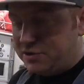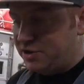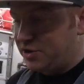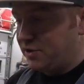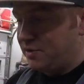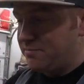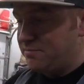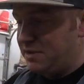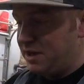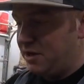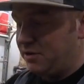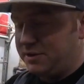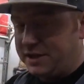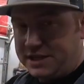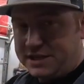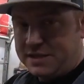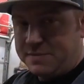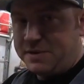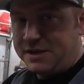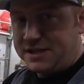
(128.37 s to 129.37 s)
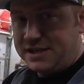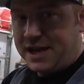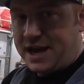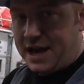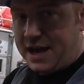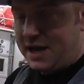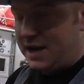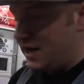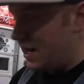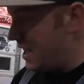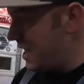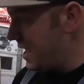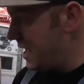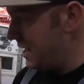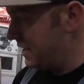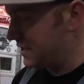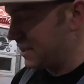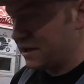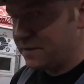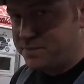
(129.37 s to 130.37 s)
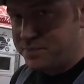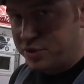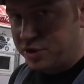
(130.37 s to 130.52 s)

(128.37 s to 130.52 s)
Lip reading: So the middle needs to be tight, and it's going to